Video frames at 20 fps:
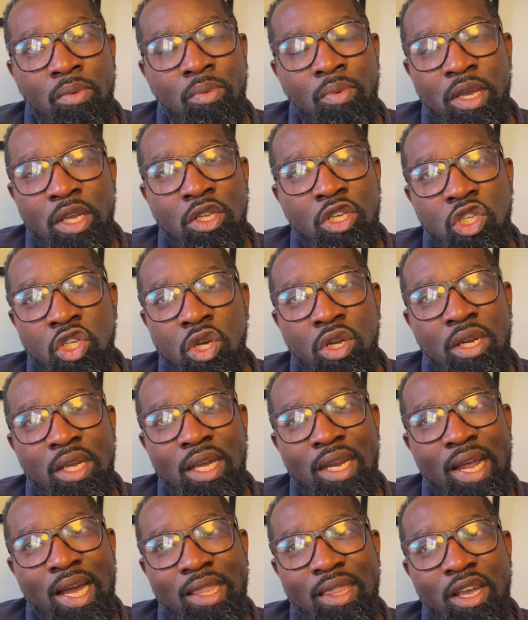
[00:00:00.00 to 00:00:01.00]
we just couldn't
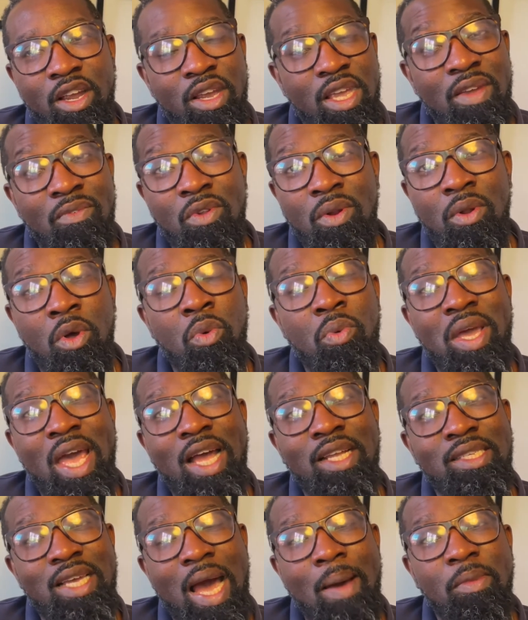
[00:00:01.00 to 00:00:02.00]
connect there, even though we
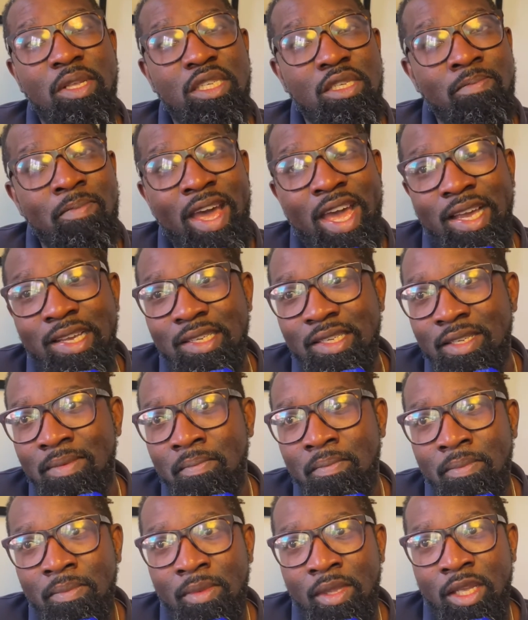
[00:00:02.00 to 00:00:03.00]
had time and space.
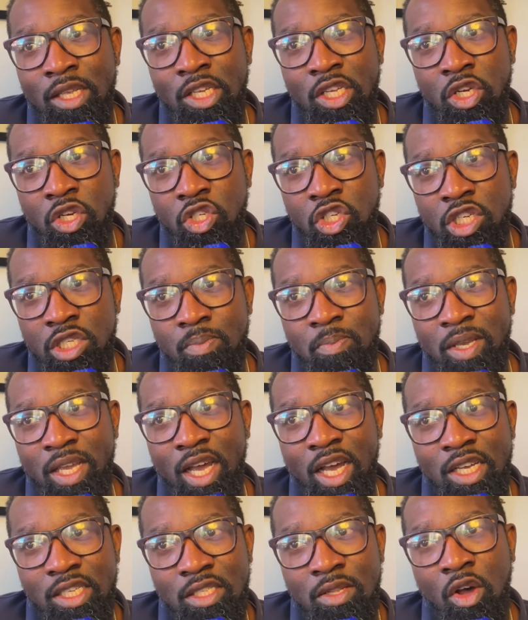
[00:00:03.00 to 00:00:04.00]
Just
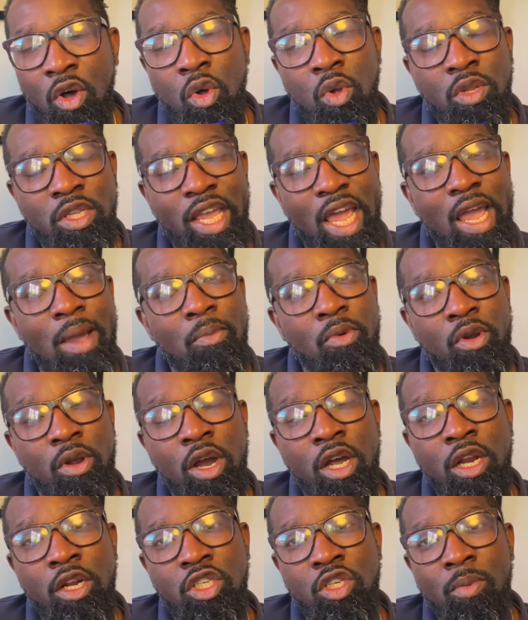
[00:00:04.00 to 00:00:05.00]
because the whole game we were
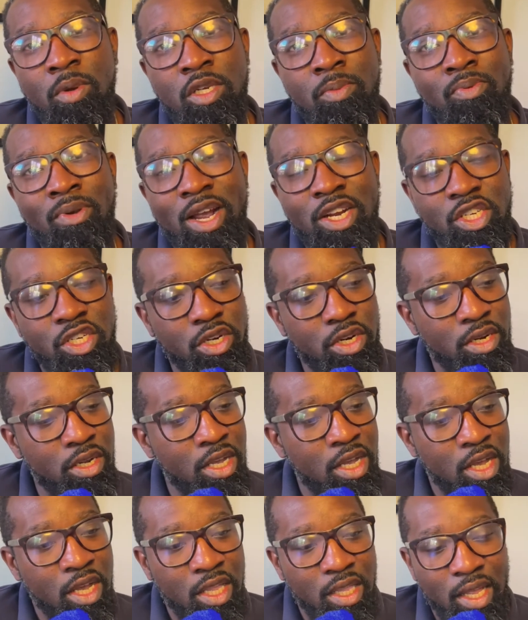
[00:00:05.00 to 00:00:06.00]
under so much pressure,
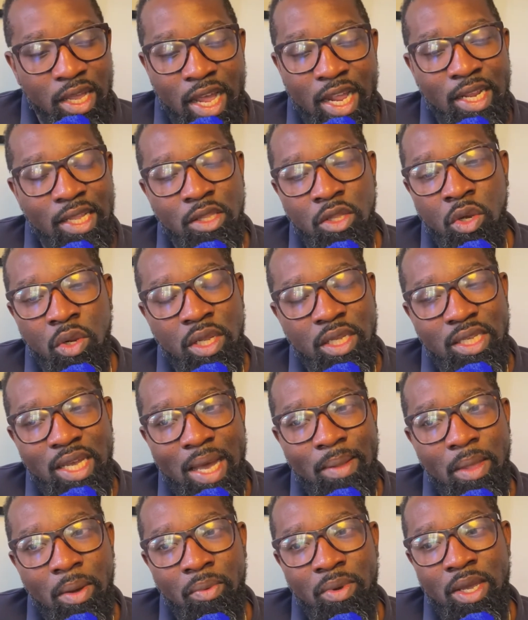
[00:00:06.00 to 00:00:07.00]
the only
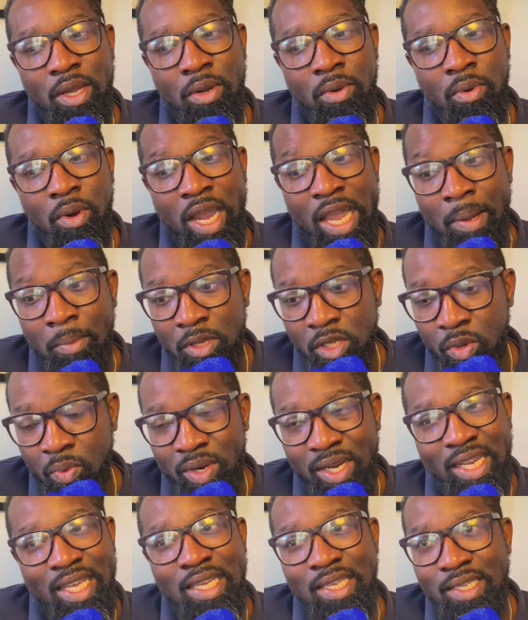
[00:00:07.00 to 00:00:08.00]
time that we were able to
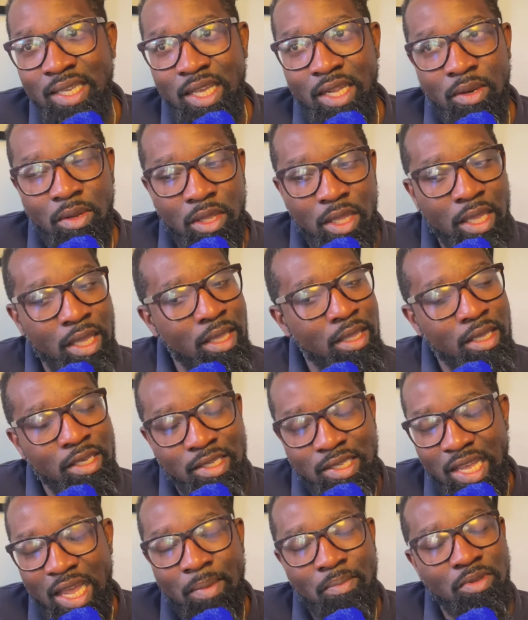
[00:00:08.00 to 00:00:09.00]
release it, the
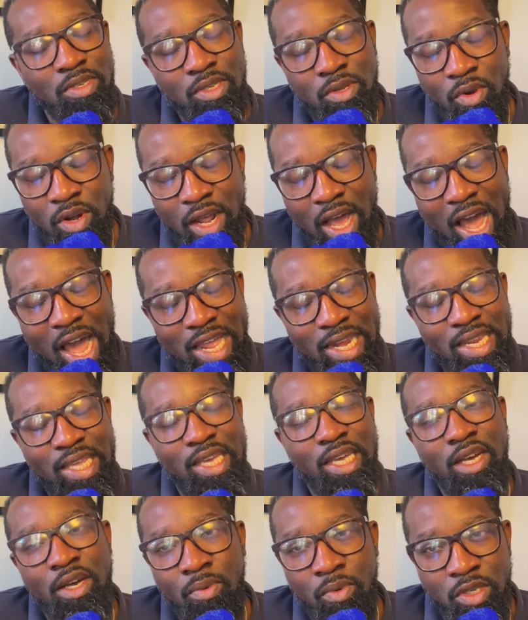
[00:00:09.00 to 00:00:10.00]
same sort of
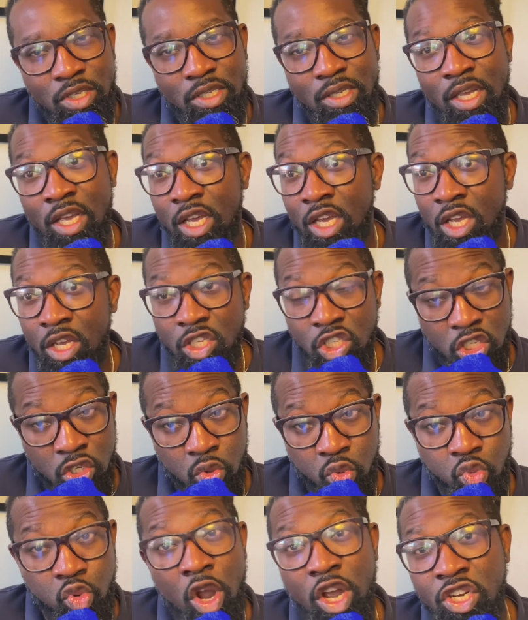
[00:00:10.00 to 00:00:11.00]
idea was just
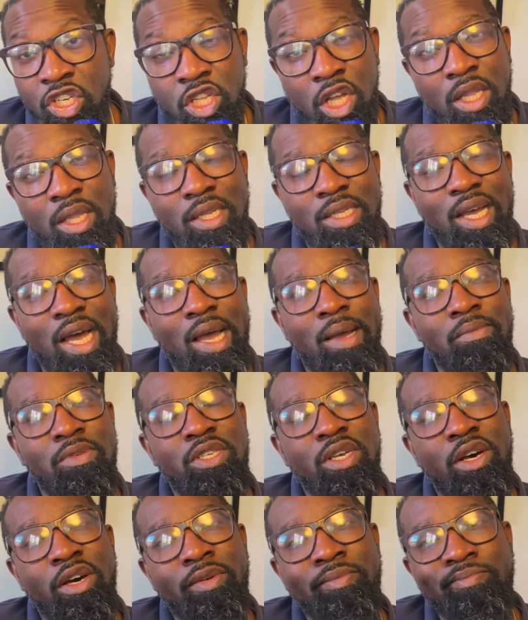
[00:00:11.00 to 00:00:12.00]
rushed all the time.
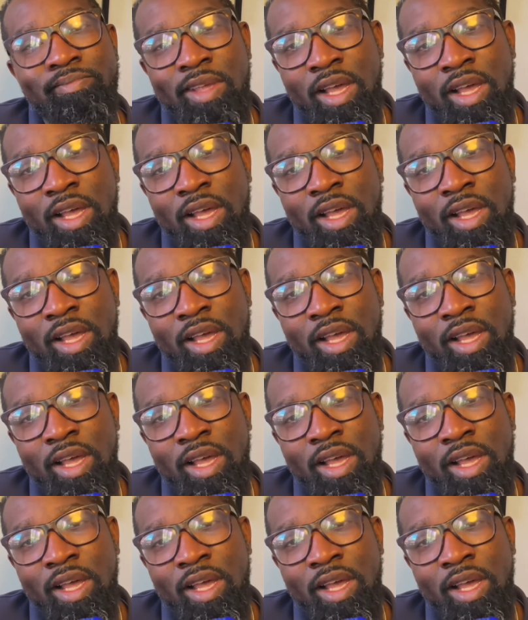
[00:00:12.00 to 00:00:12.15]
So